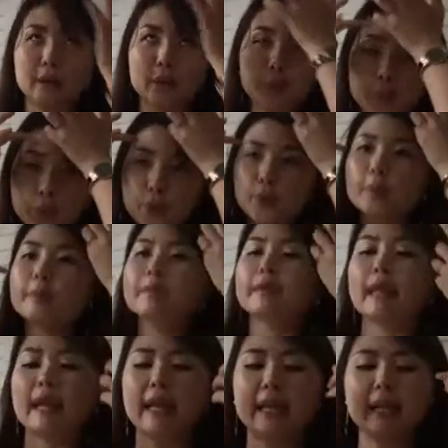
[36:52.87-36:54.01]
groom
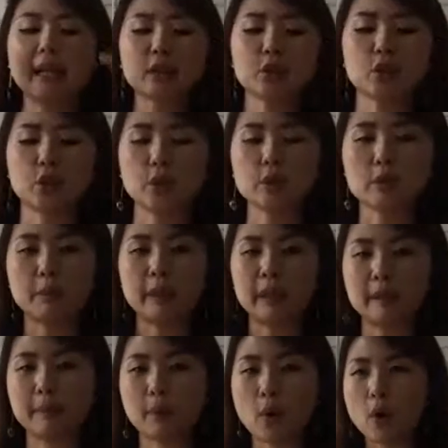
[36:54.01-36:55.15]
they like to use
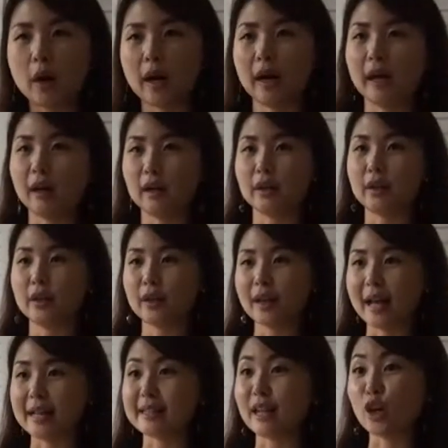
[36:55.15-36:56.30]
Billy ball
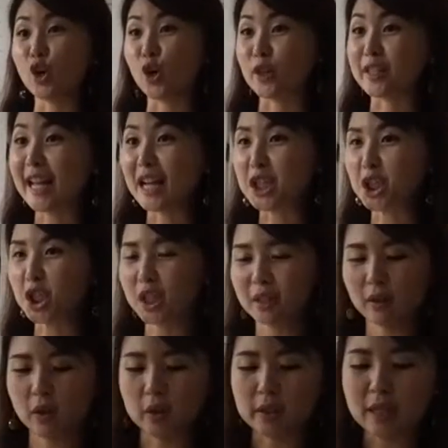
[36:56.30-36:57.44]
as their corsage
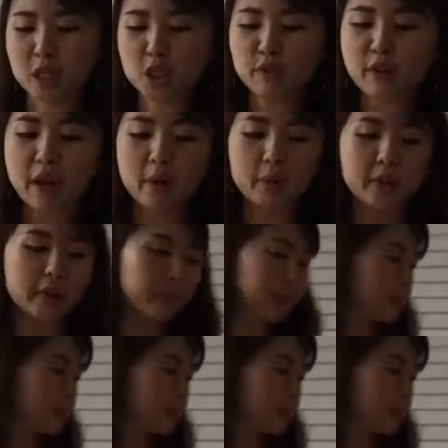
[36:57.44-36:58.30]
flower.